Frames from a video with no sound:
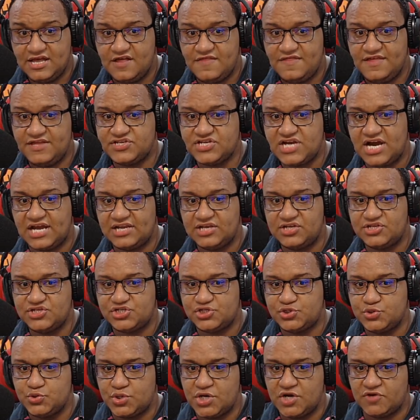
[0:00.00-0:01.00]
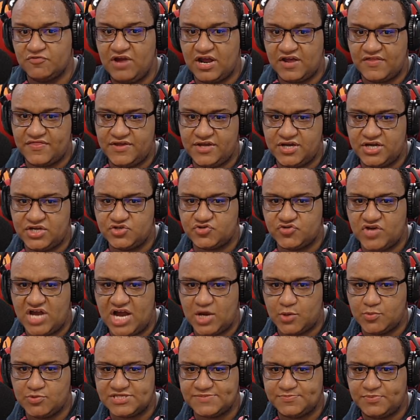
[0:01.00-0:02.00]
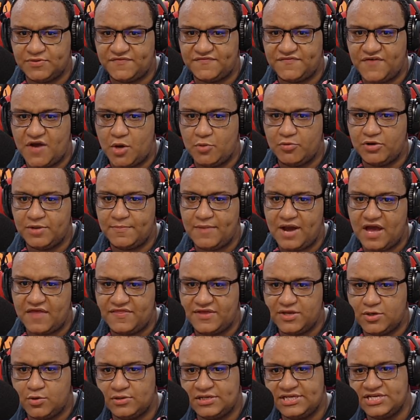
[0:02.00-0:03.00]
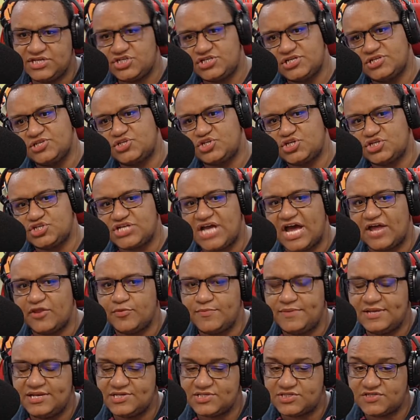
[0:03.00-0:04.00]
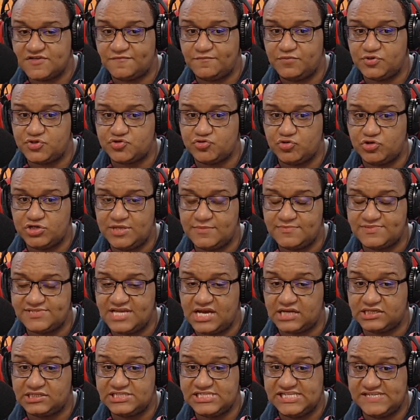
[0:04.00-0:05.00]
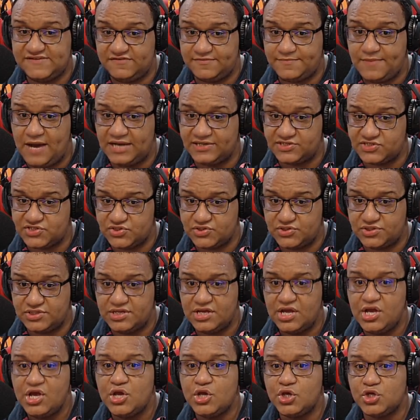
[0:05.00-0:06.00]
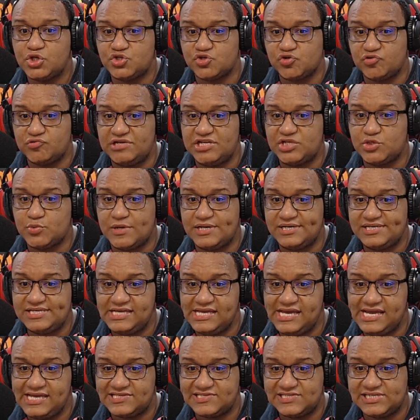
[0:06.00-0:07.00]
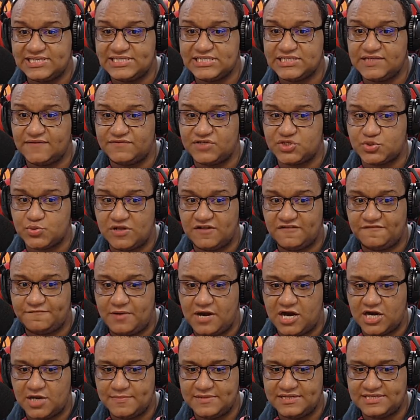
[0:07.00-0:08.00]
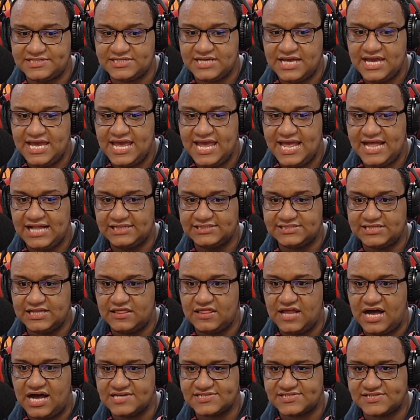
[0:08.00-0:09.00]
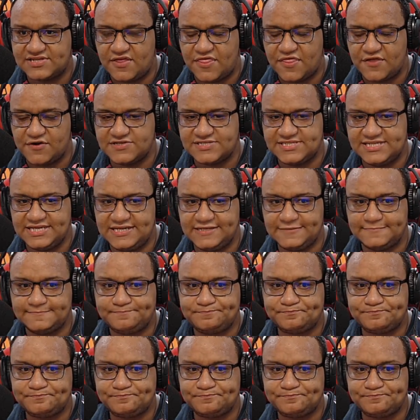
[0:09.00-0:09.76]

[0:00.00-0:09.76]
The challenge to correct the contract was put forward by the coalition's Shadow Minister of Petroleum Sector David Patterson during the 28th sitting of the 12th Parliament held last Thursday.